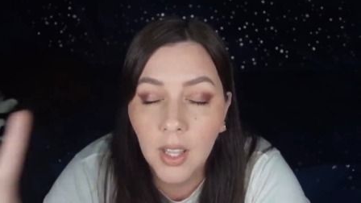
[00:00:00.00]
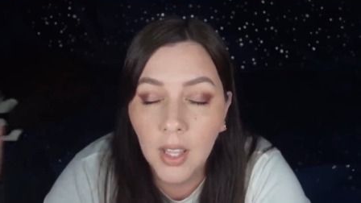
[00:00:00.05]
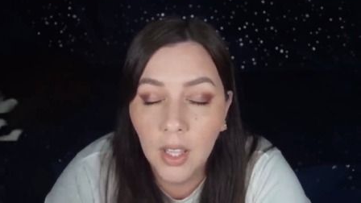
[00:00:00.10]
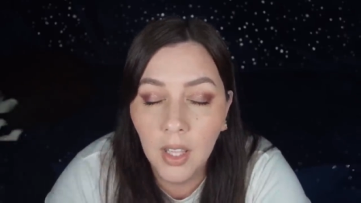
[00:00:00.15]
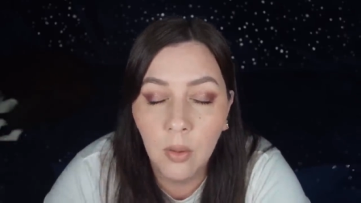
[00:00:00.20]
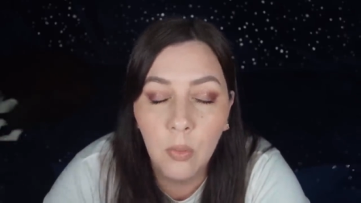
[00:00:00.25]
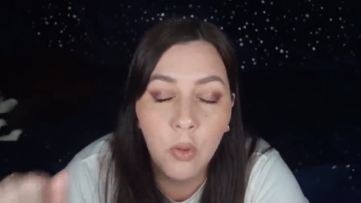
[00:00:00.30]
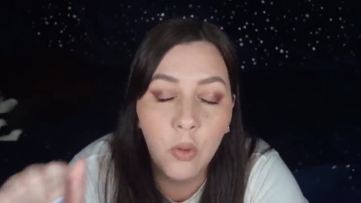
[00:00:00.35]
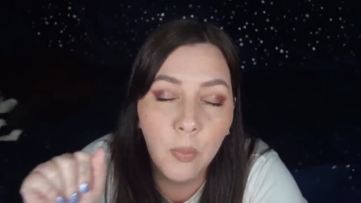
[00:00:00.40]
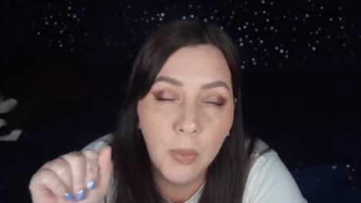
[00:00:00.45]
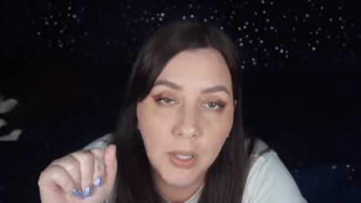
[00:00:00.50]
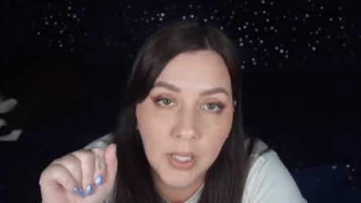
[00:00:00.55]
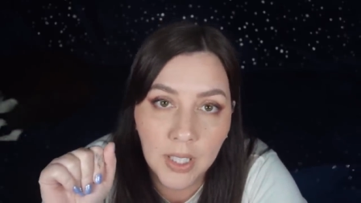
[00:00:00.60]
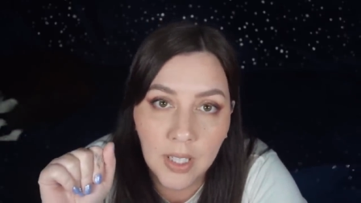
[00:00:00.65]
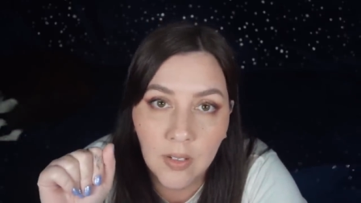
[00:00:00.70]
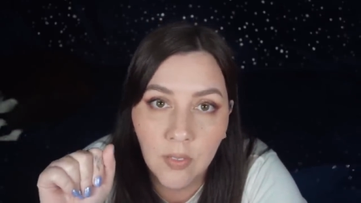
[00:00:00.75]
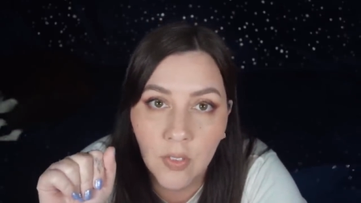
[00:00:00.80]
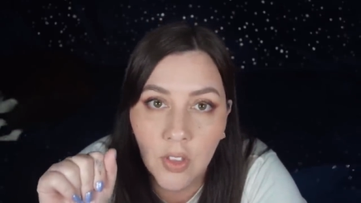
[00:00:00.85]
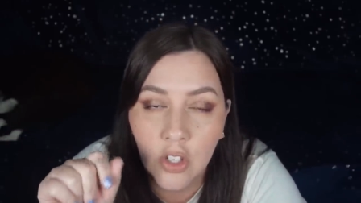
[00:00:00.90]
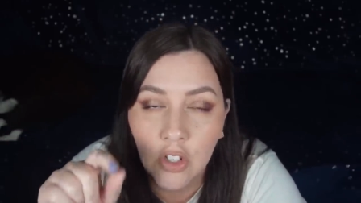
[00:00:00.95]
It was
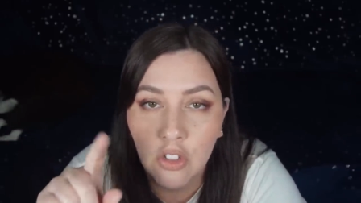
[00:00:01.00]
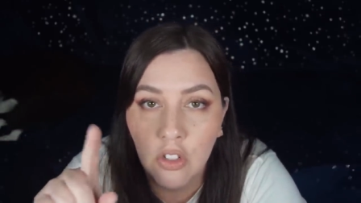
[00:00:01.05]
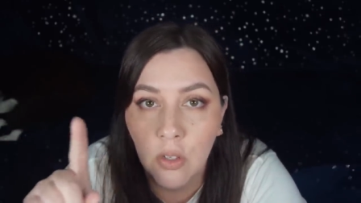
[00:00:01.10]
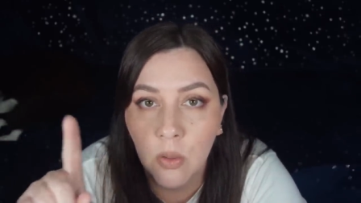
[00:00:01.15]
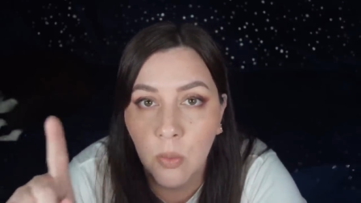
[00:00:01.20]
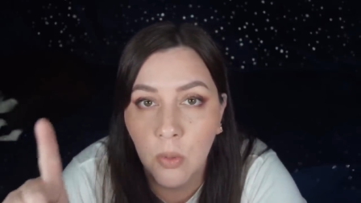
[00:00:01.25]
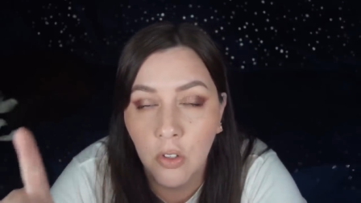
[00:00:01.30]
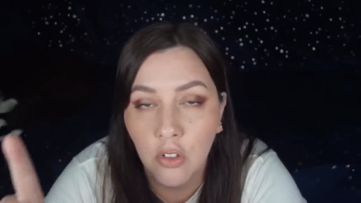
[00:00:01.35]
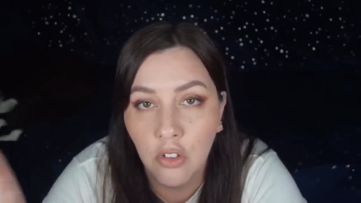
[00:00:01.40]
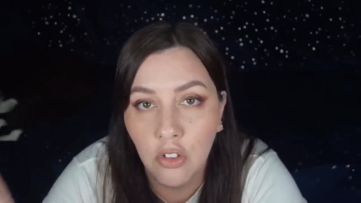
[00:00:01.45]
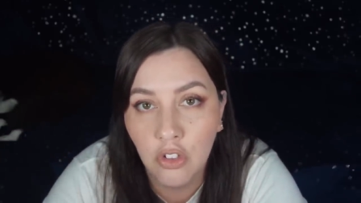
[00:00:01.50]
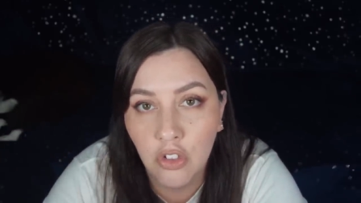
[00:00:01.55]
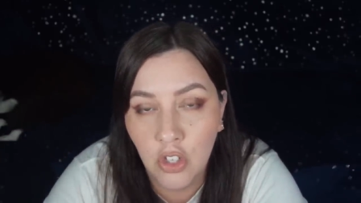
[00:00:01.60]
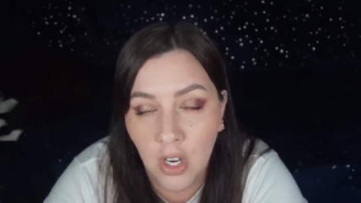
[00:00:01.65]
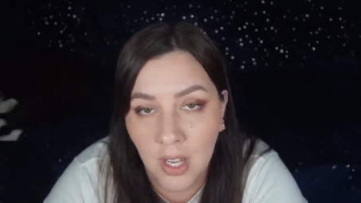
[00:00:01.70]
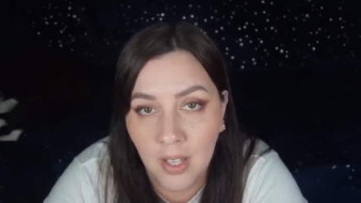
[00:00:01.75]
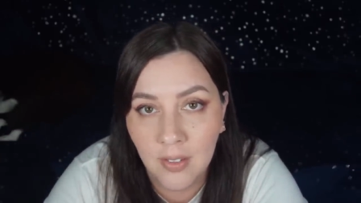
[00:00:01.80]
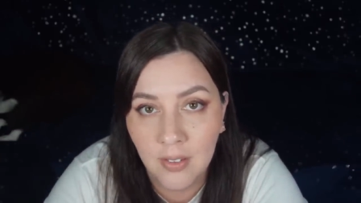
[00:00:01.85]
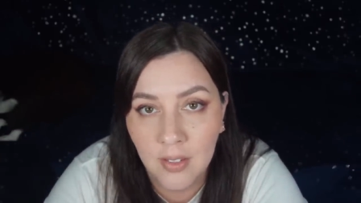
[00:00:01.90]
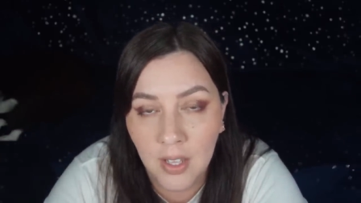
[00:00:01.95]
believed that she was
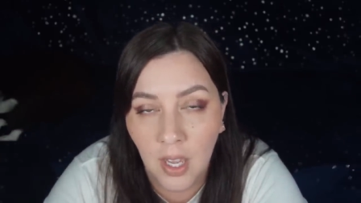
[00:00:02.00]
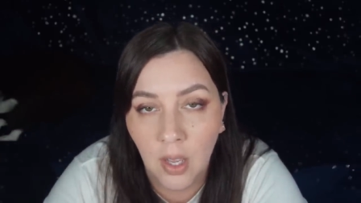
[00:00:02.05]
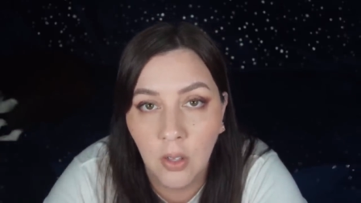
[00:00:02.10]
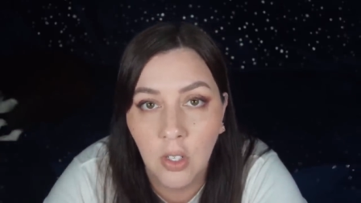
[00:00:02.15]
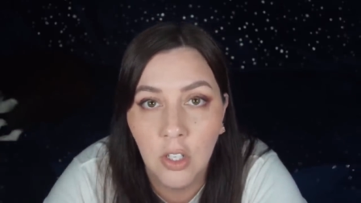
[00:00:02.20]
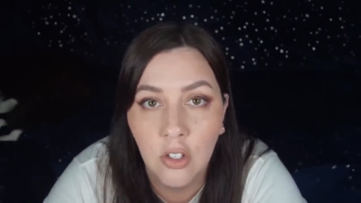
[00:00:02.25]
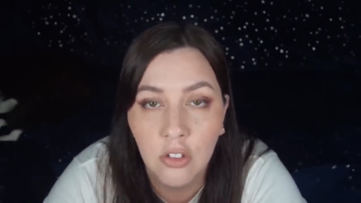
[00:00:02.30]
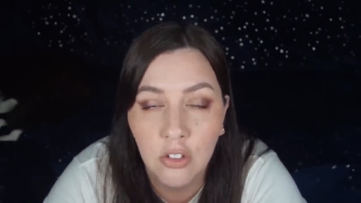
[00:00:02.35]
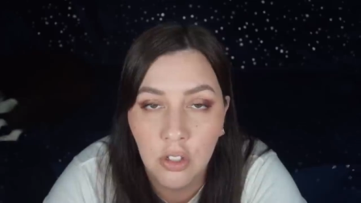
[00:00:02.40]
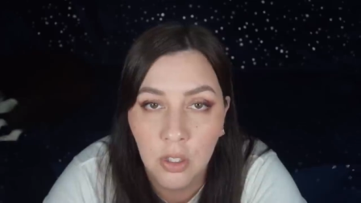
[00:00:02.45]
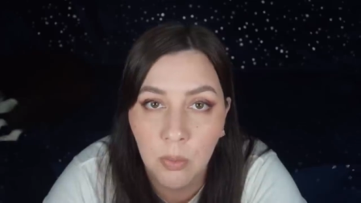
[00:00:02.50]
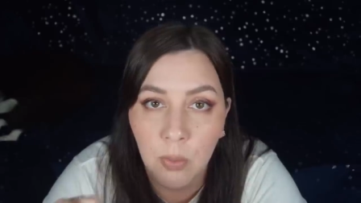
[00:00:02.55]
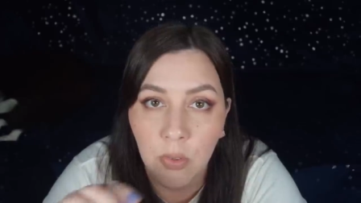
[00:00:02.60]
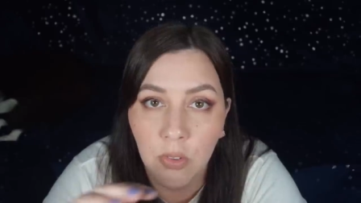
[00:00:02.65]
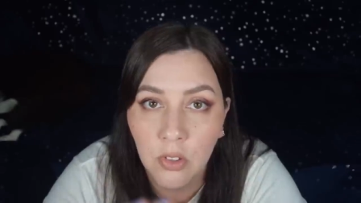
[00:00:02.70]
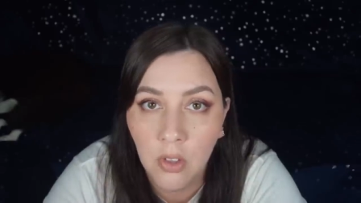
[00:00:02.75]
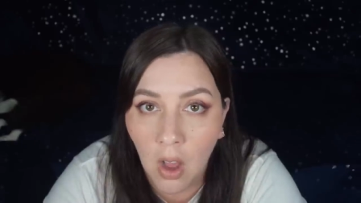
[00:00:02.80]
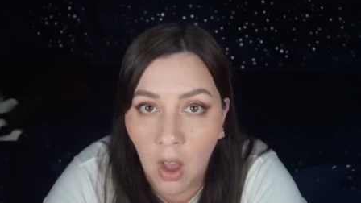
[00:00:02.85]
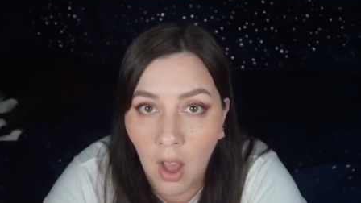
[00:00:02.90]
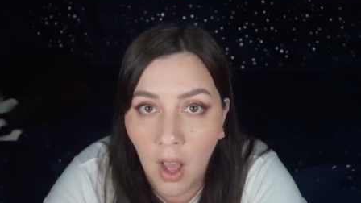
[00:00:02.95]
chased down and she
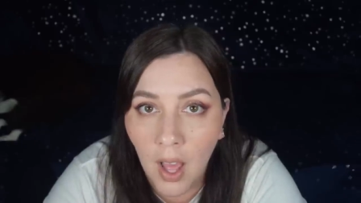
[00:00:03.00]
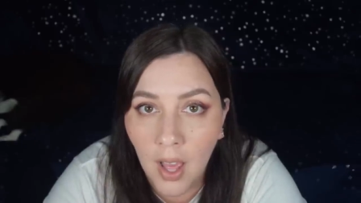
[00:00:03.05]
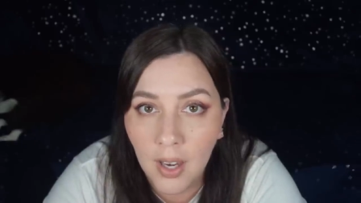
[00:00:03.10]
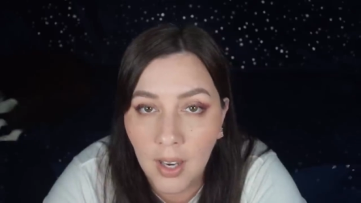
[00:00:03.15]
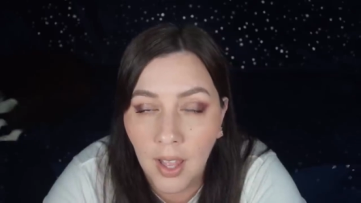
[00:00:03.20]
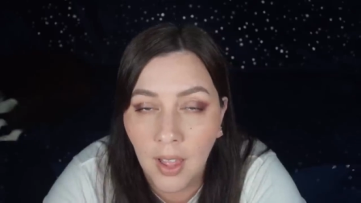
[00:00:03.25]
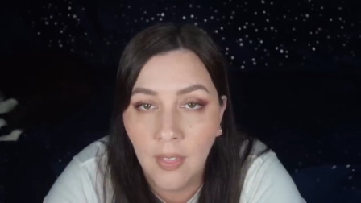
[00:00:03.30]
was caught.